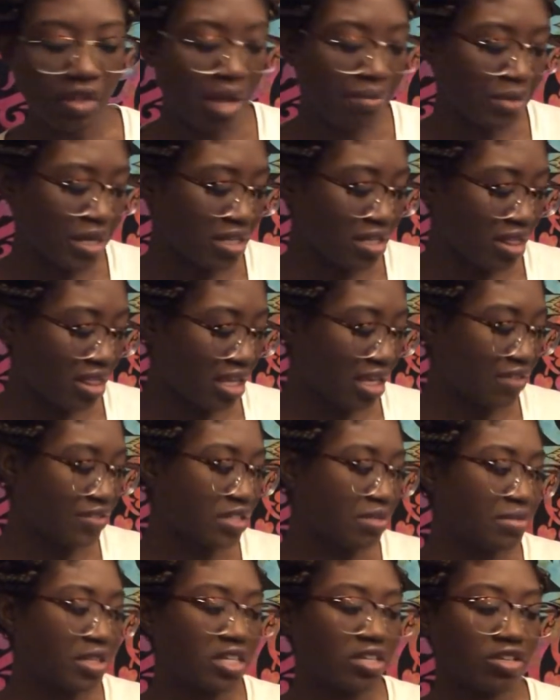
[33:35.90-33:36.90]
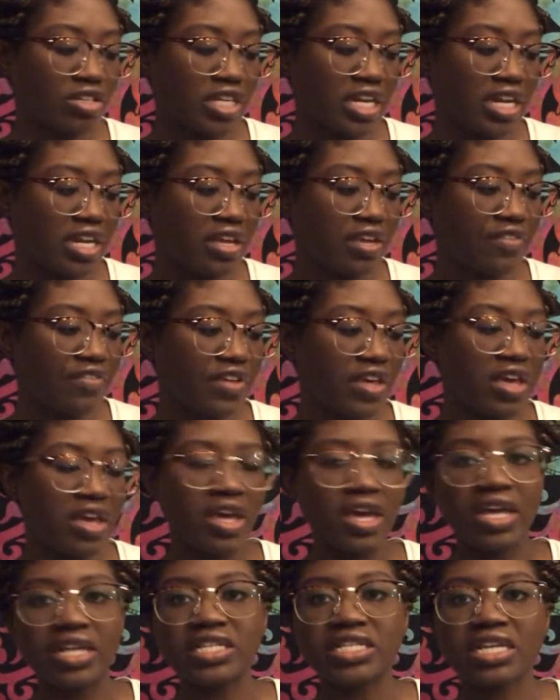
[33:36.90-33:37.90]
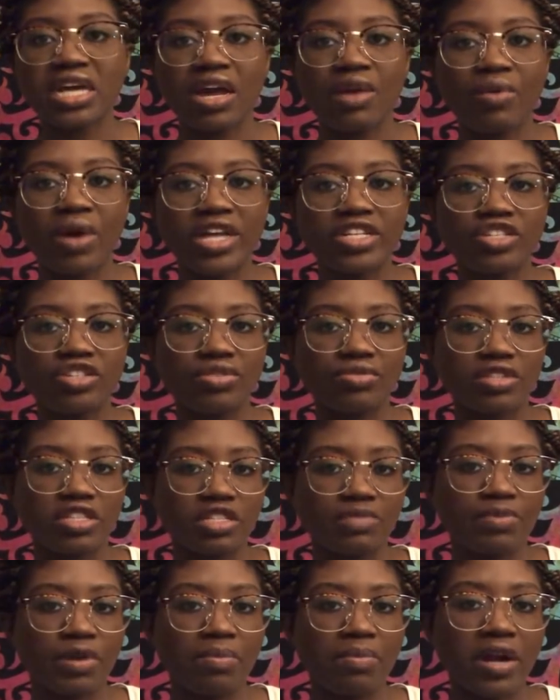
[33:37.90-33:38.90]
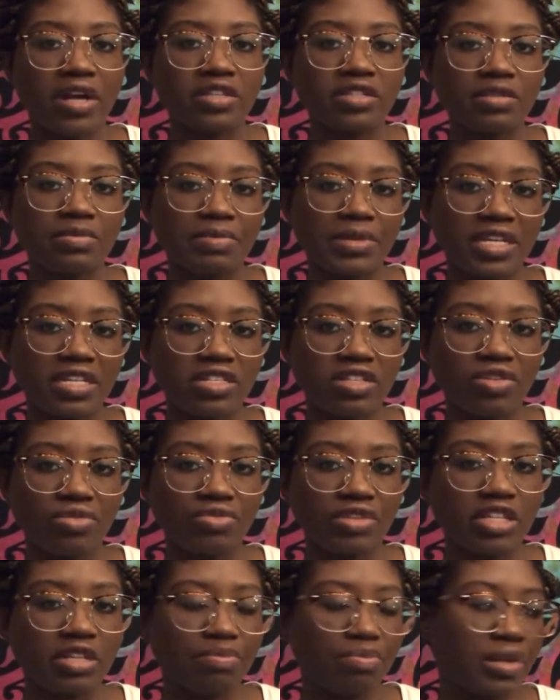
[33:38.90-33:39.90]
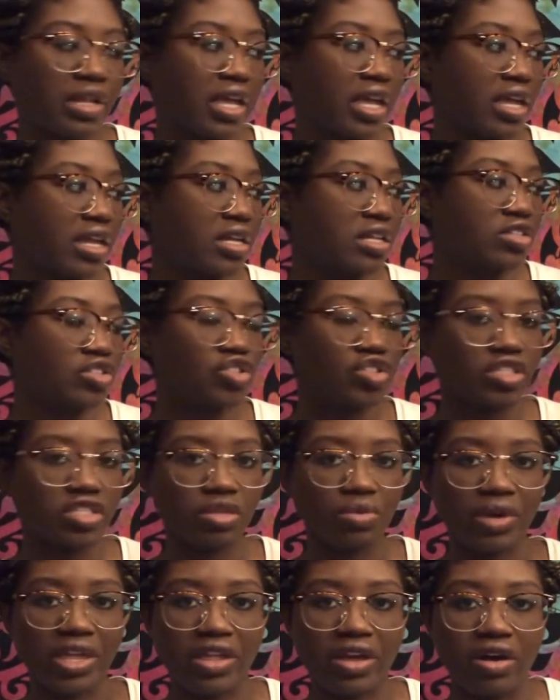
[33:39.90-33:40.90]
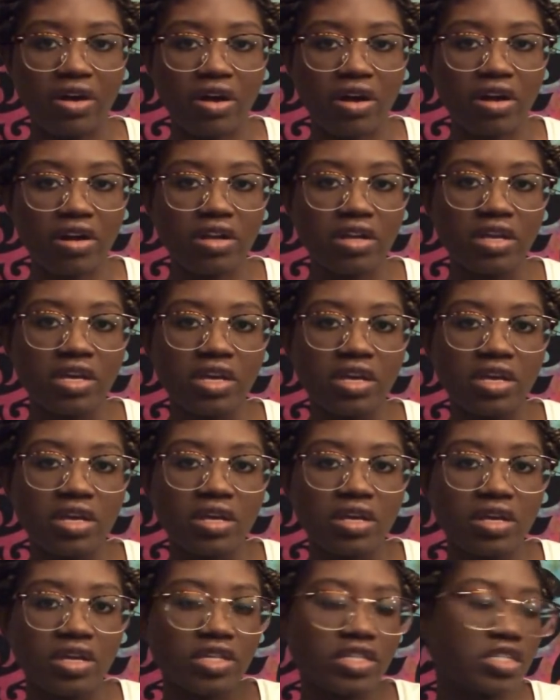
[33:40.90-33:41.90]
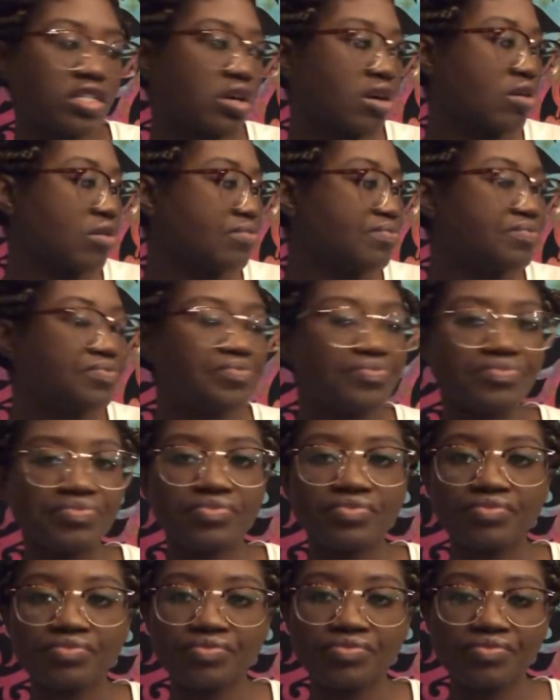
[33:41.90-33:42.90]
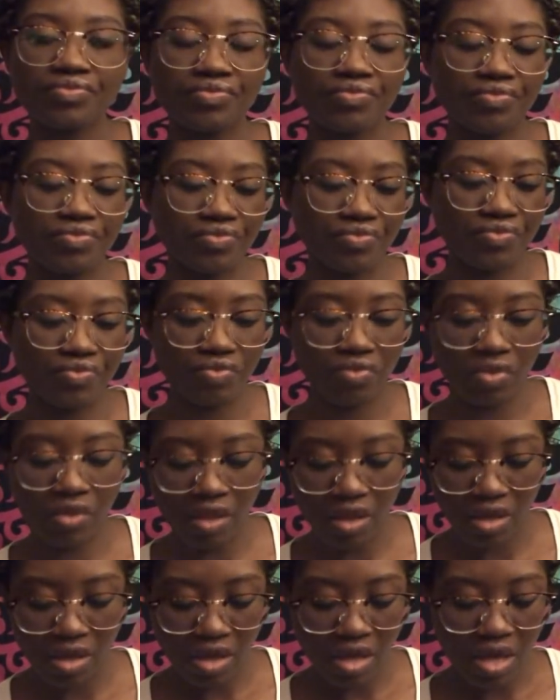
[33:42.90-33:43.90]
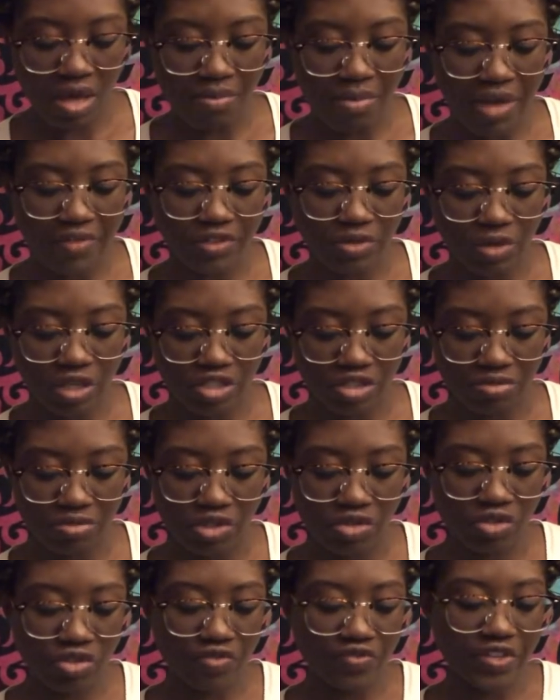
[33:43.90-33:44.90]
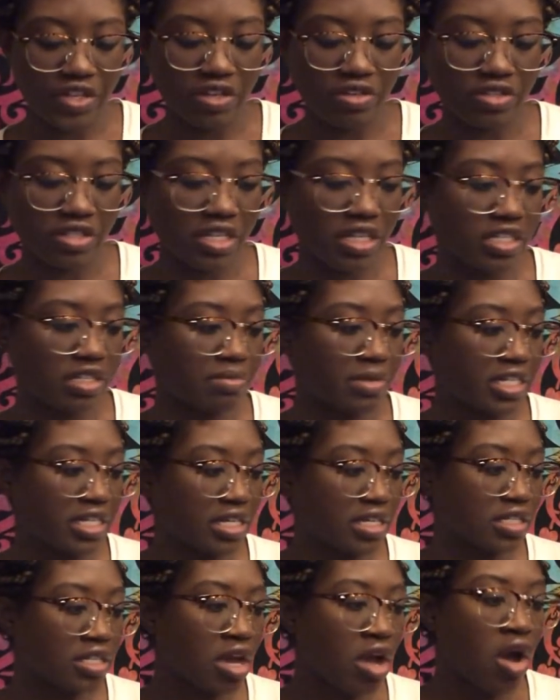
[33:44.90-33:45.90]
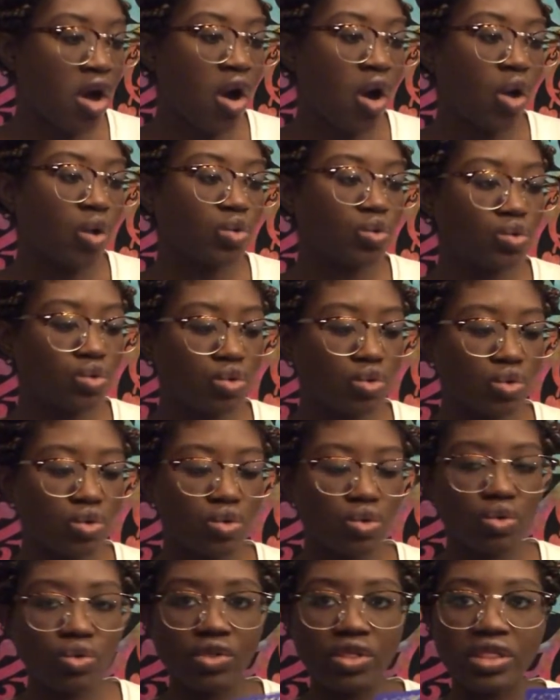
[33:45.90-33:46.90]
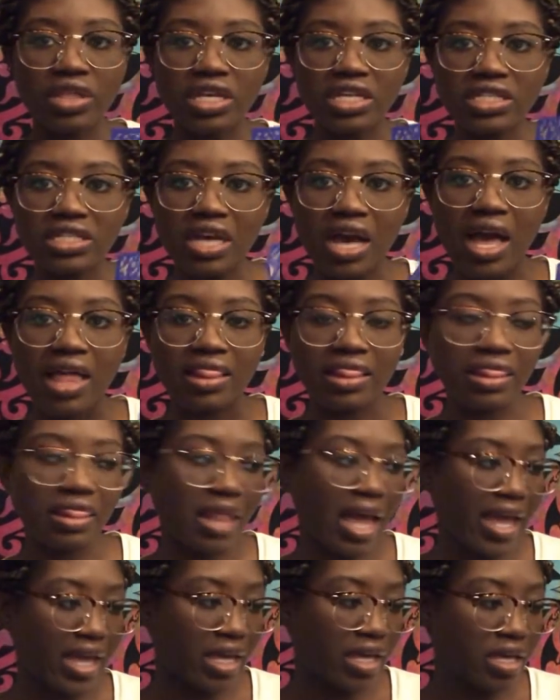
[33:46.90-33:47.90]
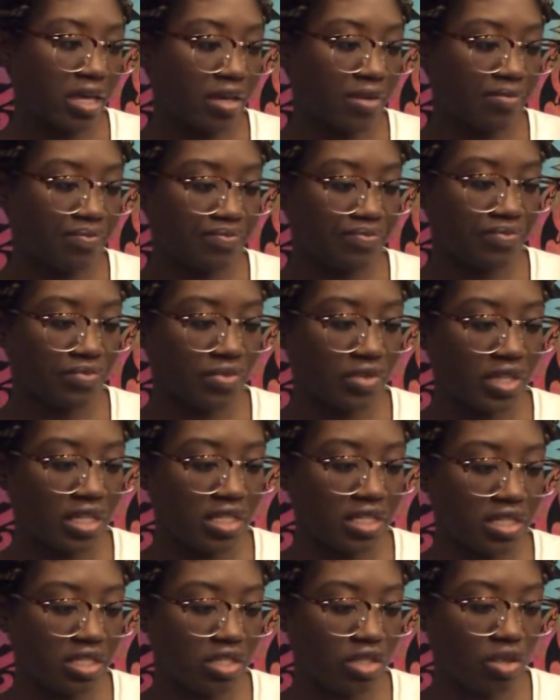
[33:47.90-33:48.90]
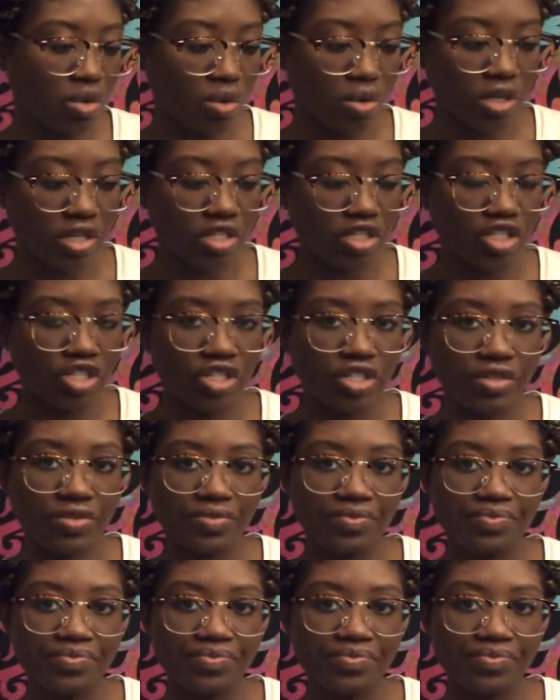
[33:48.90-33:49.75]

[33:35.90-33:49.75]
I'm gonna think of something creative and DIY to do with these bookmarks because they're really plain just the way they are. So, hmm. I might have to watch some YouTube videos to get some ideas. Ooh, this I like. This is gorge.